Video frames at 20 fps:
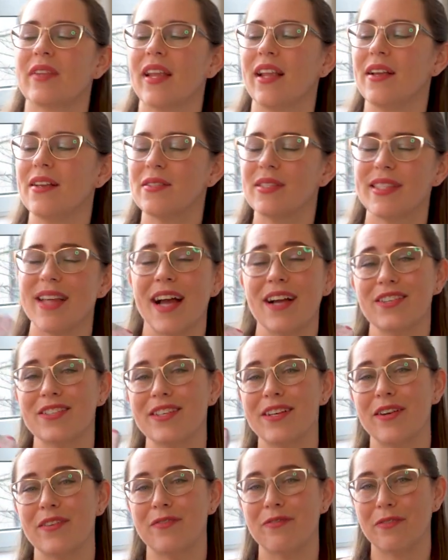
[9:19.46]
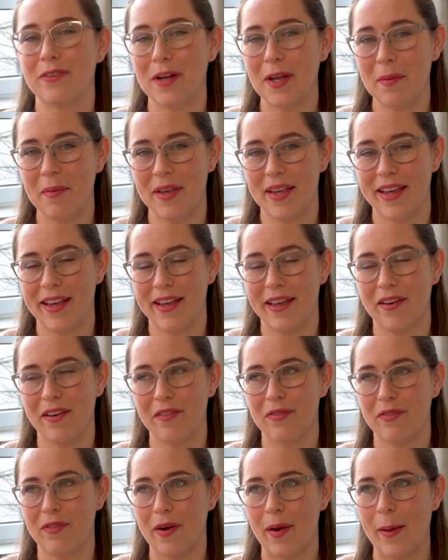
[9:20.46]
is actually a
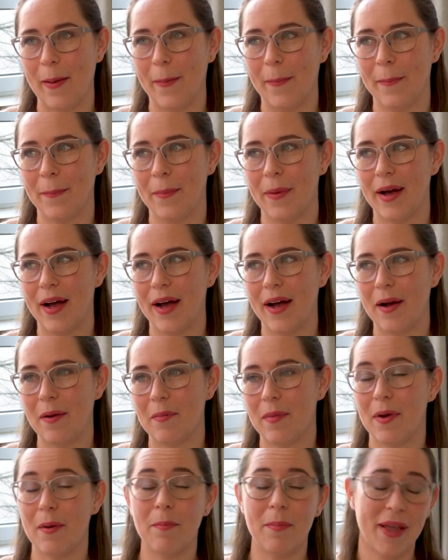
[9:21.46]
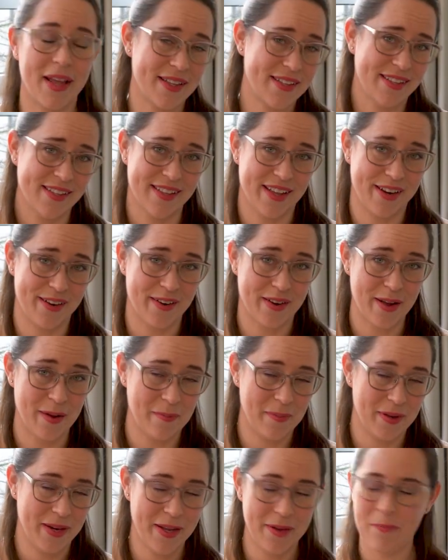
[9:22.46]
freebie from Panty Liner
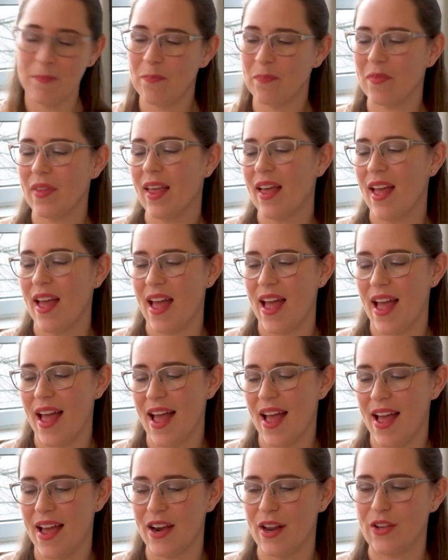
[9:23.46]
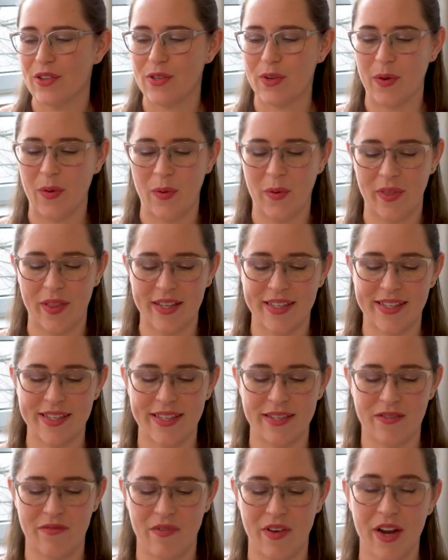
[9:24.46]
Company. And so this
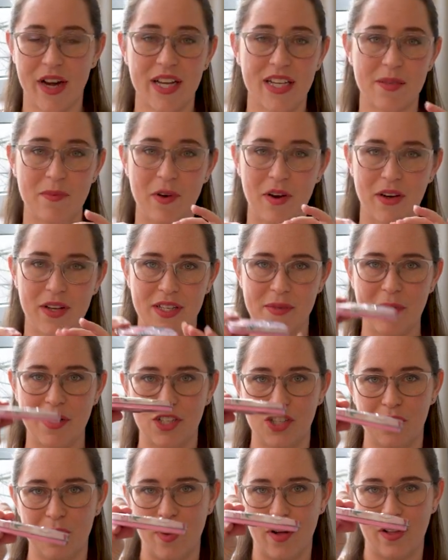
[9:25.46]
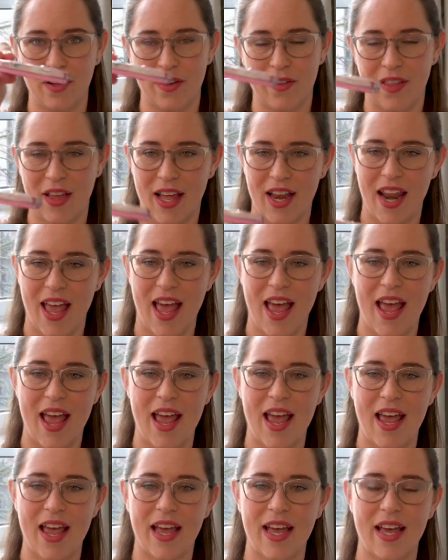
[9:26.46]
is very small. It's much smaller than
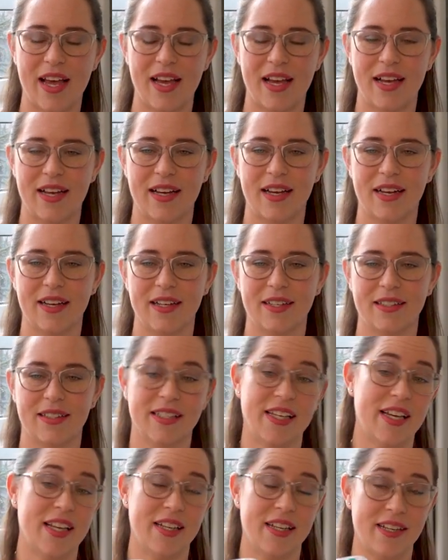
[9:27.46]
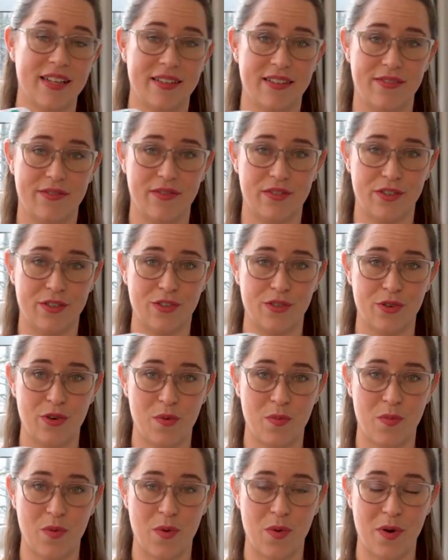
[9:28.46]
a tin for
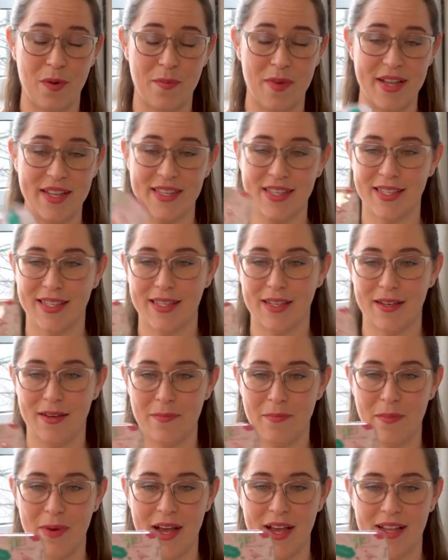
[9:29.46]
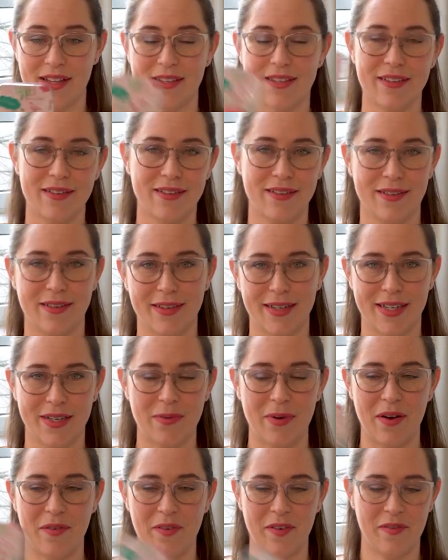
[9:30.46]
soap or mints, but
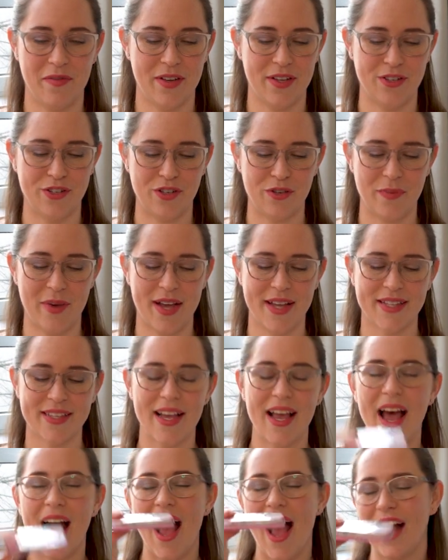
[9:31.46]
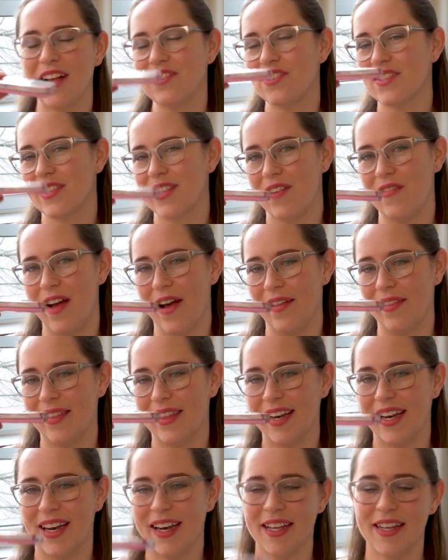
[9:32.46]
whatever fits you best. I just love how
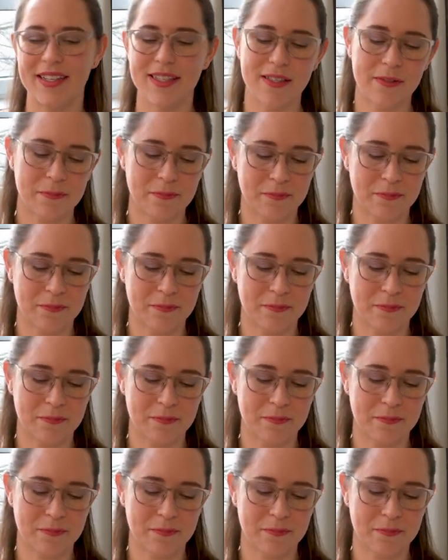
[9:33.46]
thin it is.